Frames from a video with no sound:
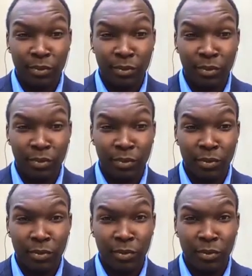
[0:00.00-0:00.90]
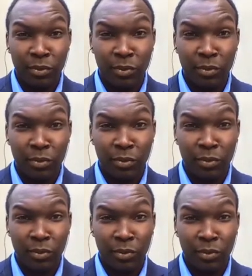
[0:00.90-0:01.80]

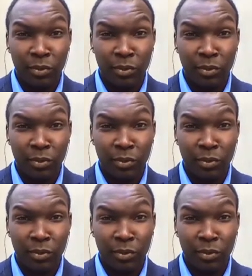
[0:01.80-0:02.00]
[no speech]